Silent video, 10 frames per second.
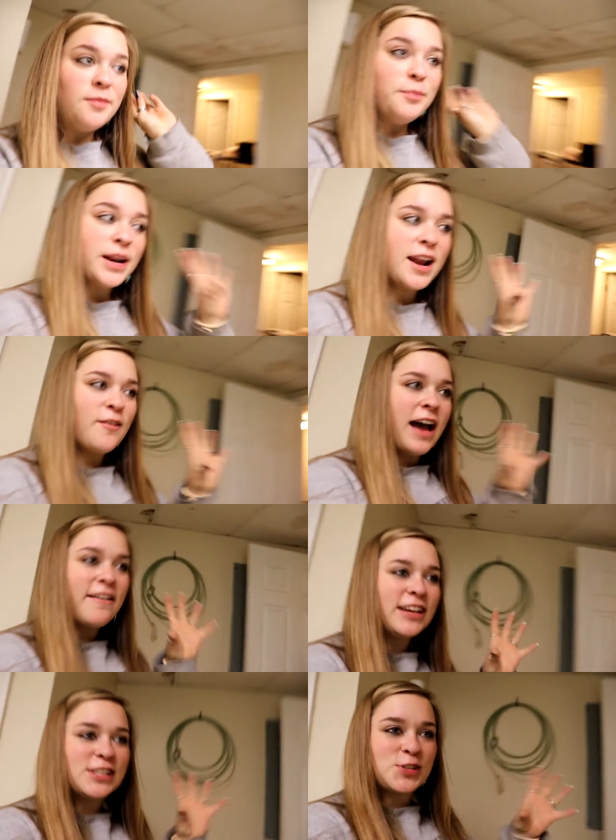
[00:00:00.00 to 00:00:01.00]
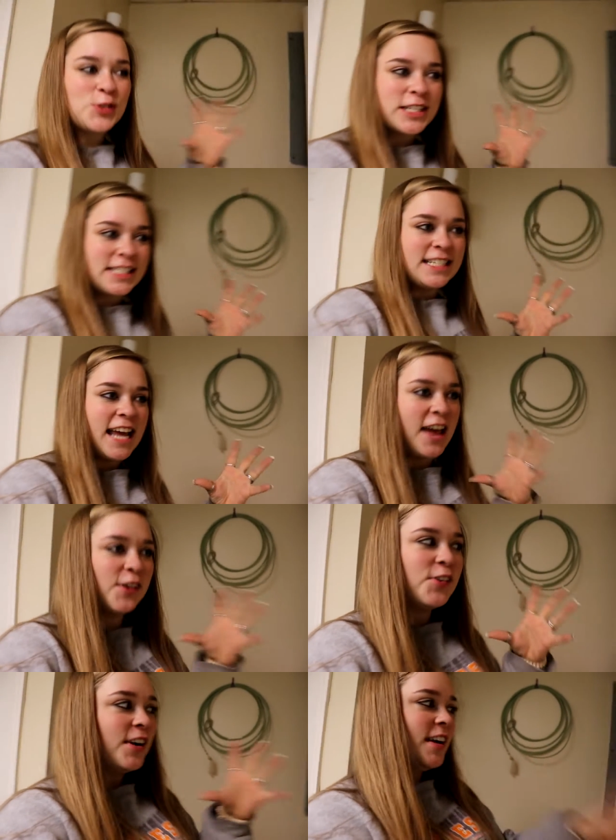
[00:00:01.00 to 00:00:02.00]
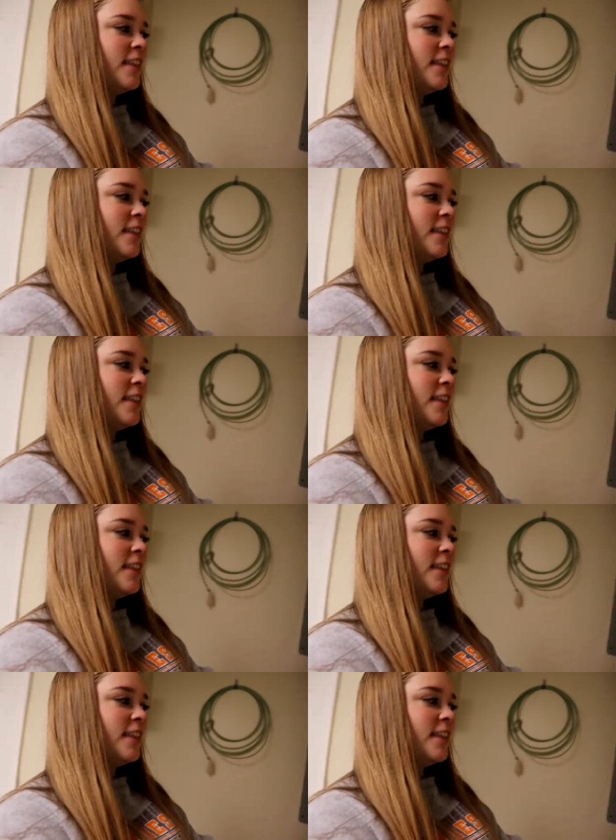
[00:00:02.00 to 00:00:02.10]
but I don't have any stories to tell.